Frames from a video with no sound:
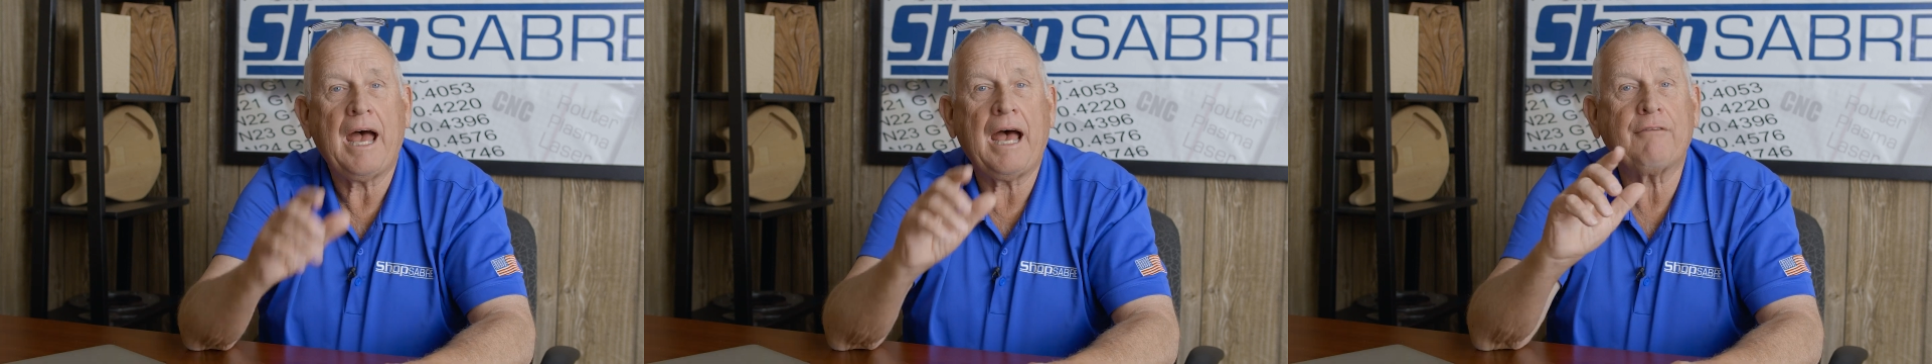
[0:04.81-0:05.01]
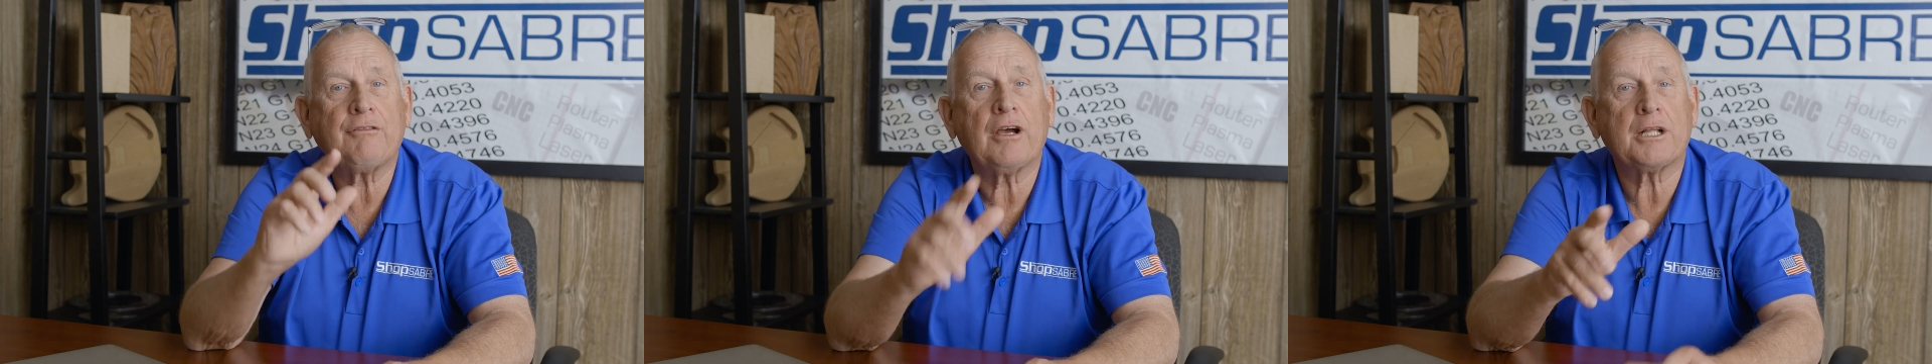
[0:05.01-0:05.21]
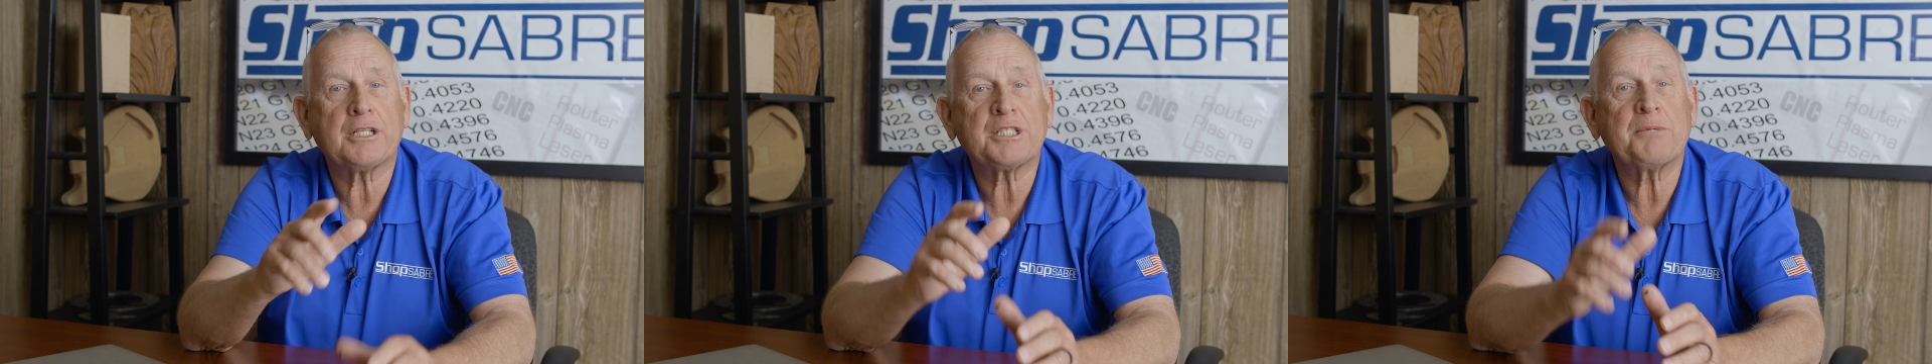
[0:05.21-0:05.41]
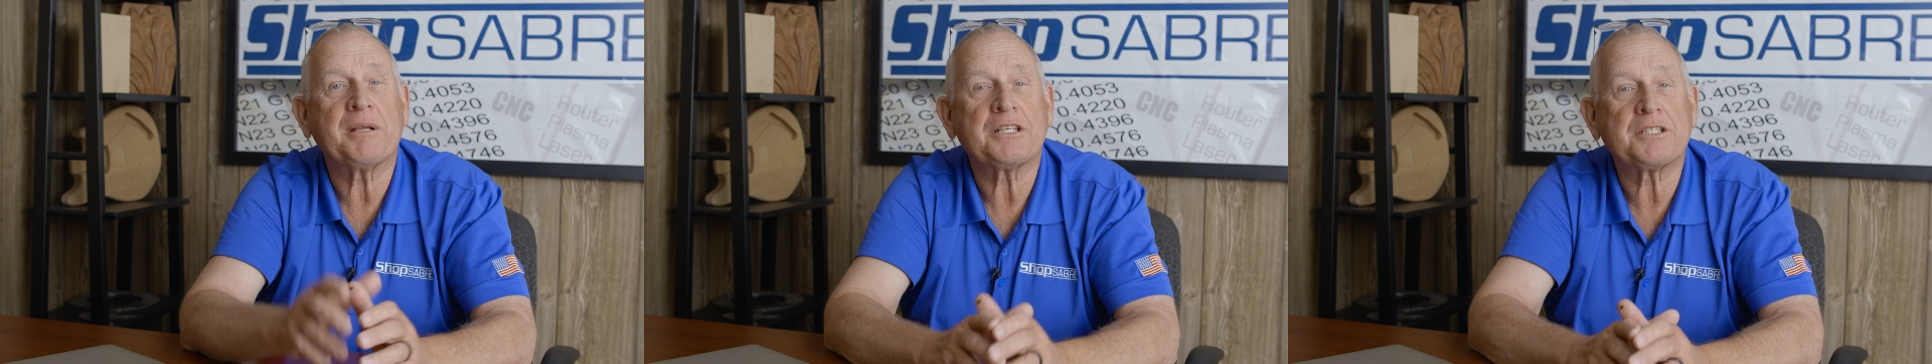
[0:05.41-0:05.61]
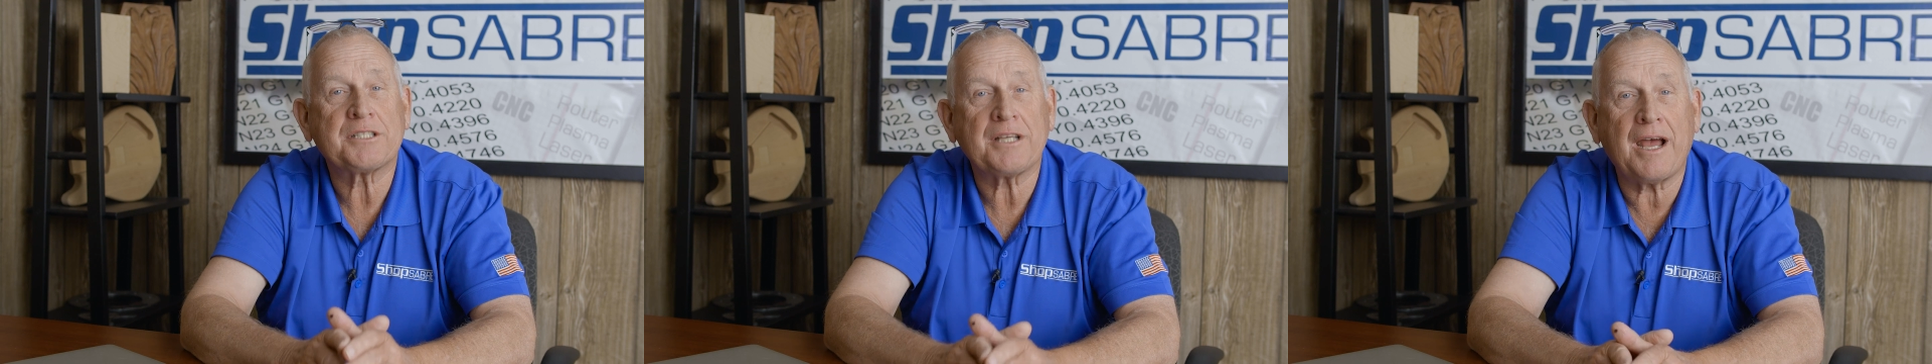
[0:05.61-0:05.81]
I've got some
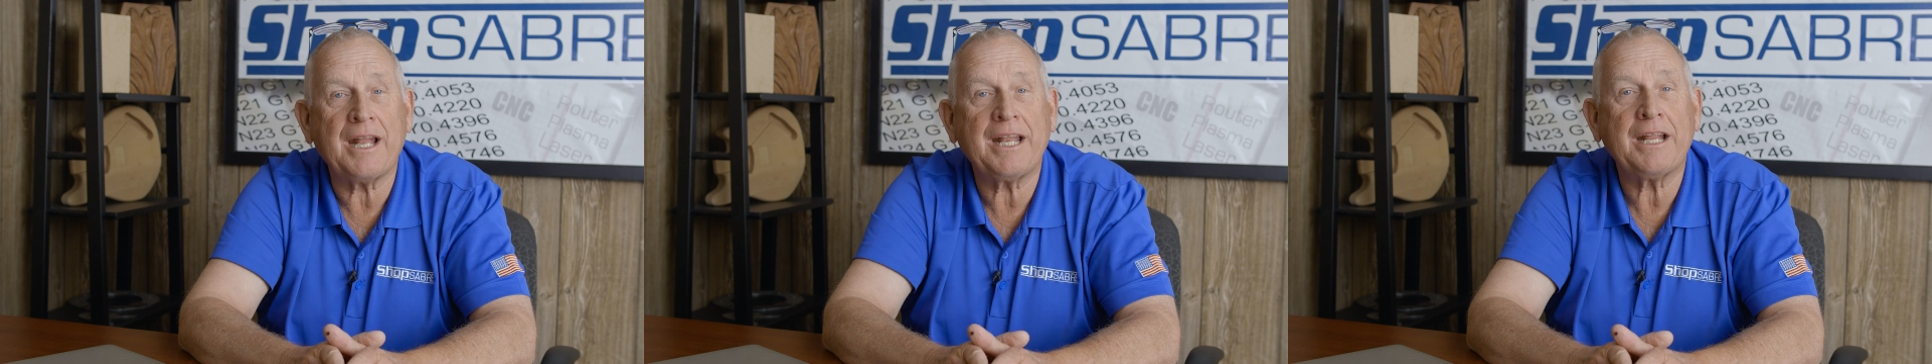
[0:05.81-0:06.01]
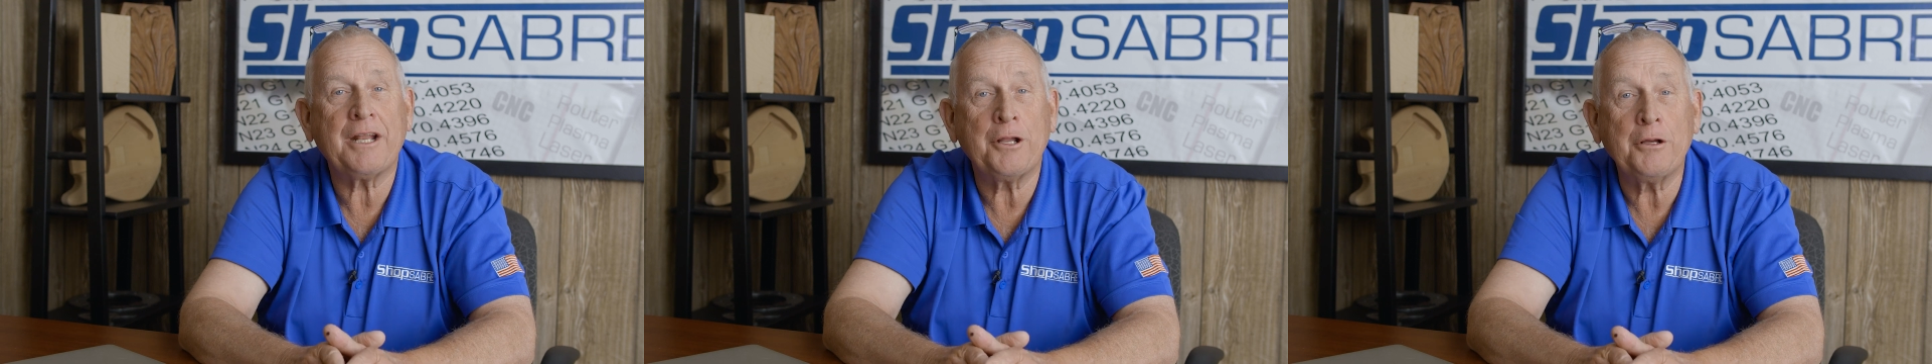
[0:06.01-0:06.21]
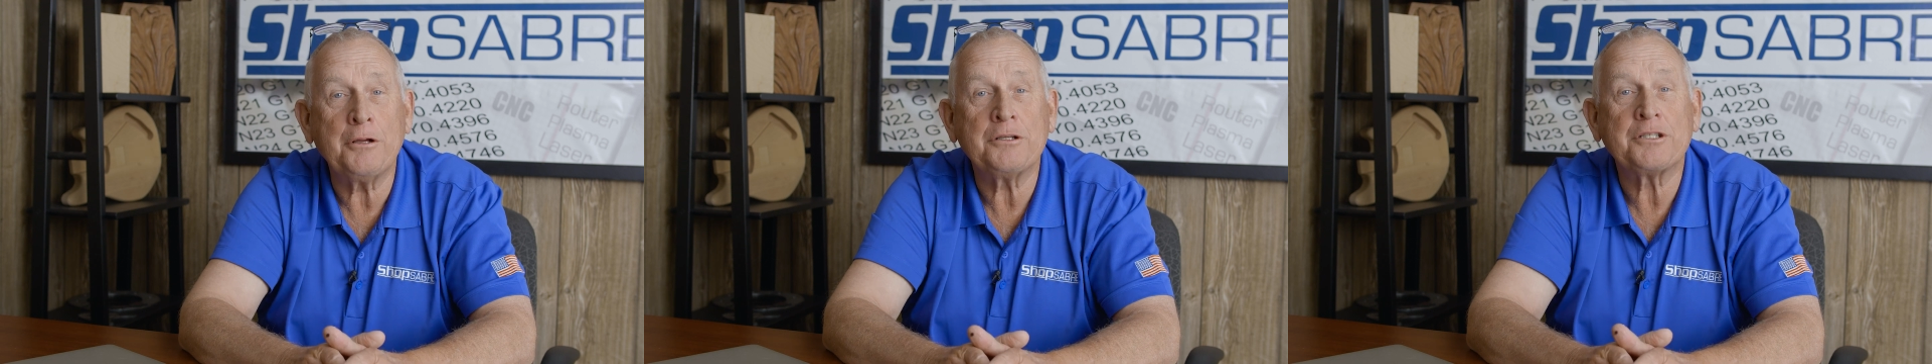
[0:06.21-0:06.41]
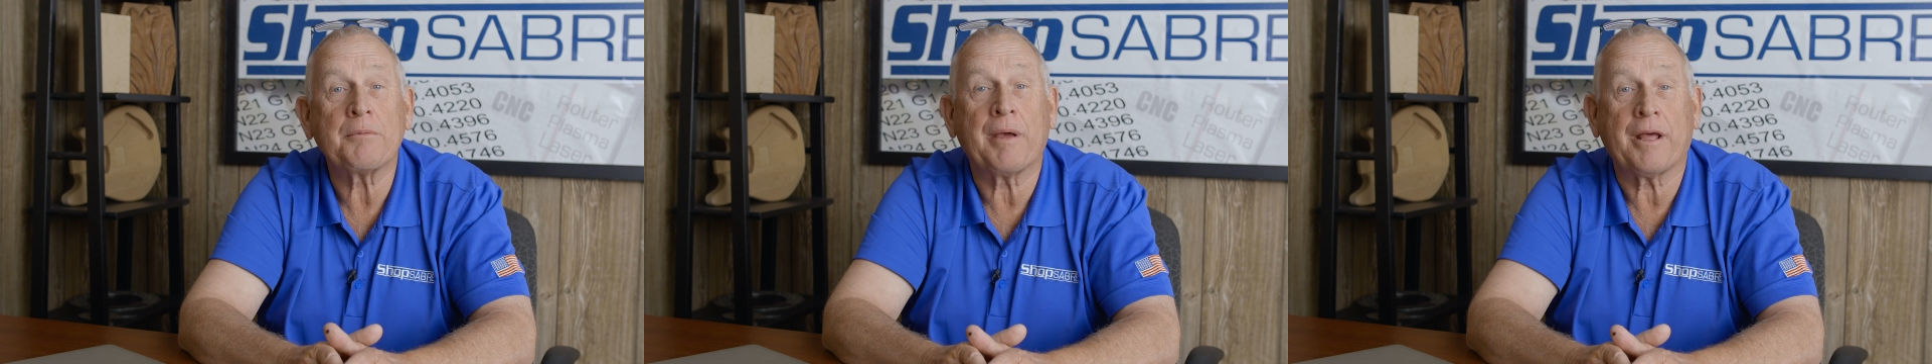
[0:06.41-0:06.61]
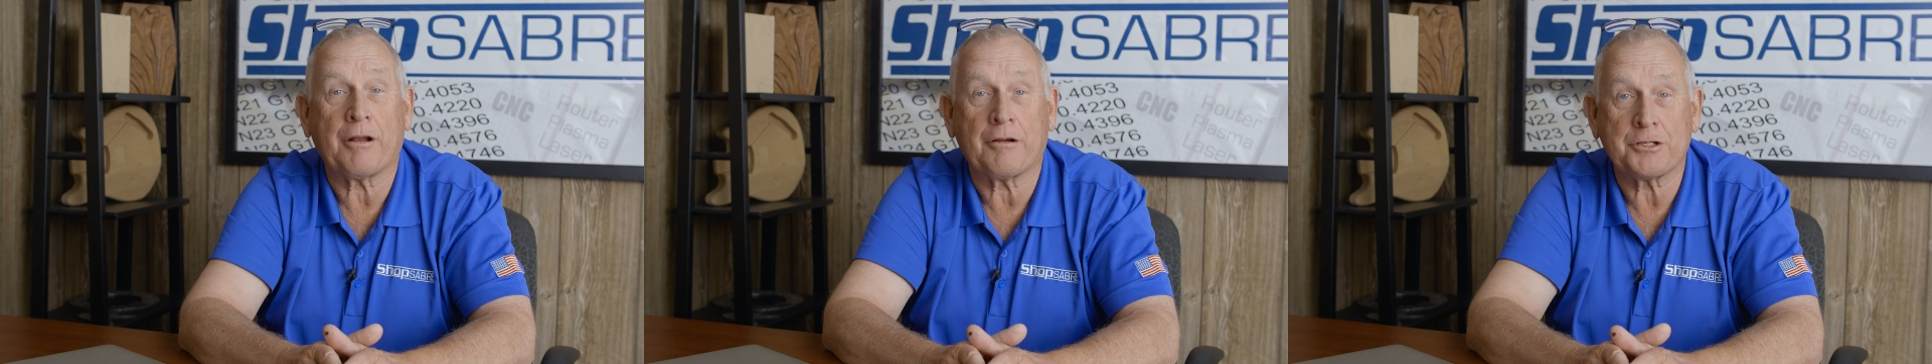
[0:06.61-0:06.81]
exciting news
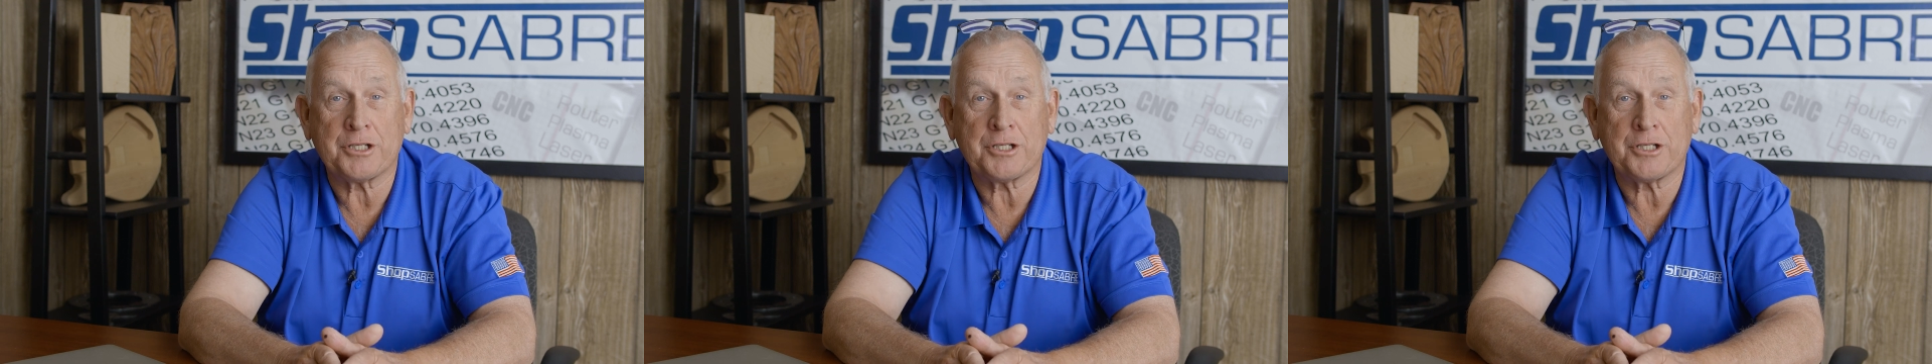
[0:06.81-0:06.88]
about our